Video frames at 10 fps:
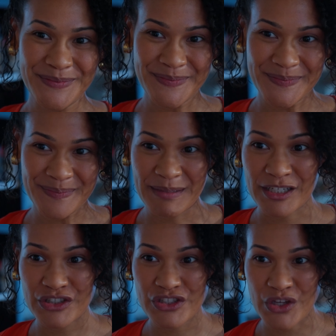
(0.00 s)

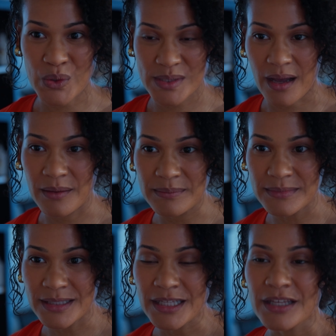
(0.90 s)
Men are so
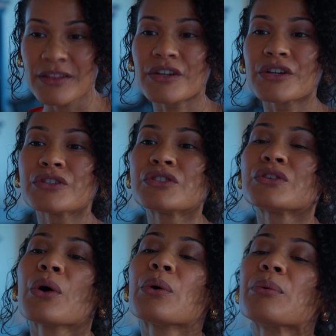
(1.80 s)
dumb. They're
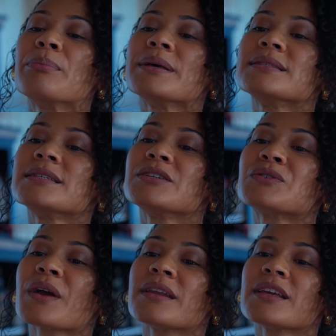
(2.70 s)
so busy
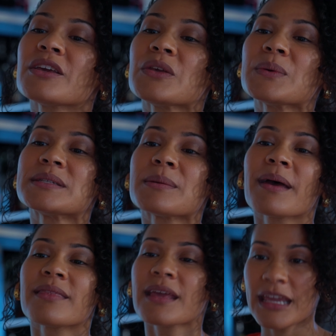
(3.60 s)
trying to get you into
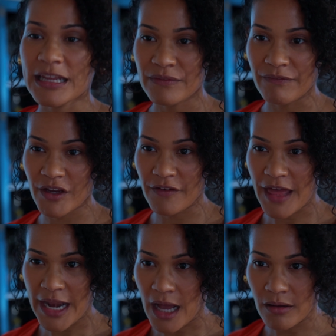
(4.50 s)
bed, they can't even figure
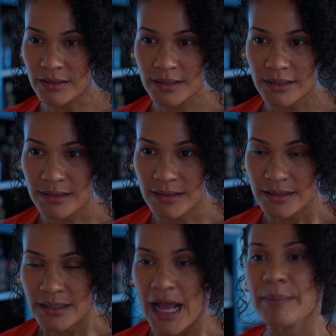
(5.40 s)
that out.
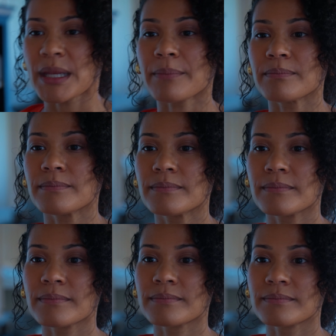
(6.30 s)
I mean, I'm,
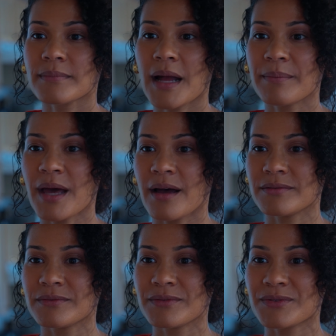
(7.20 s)
I'm
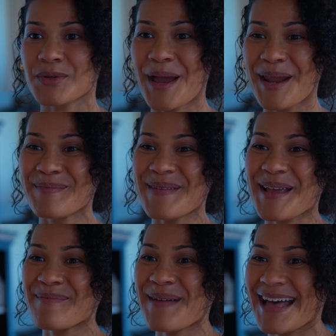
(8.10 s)
not trying to
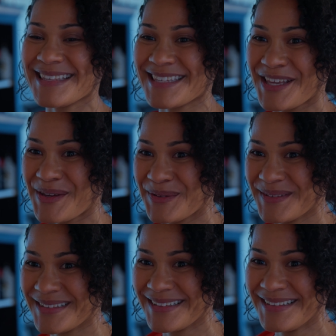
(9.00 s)
make a pass at
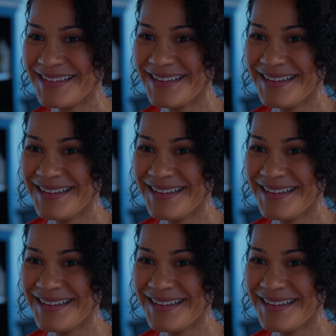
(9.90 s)
you.